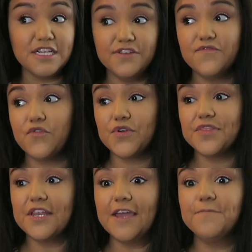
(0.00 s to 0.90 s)
done for
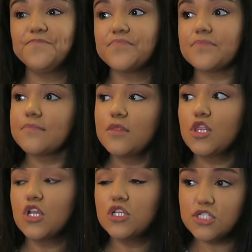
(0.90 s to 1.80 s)
the day.
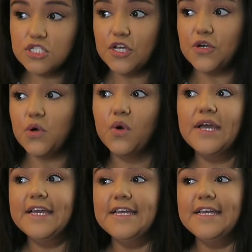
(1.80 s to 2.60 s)
So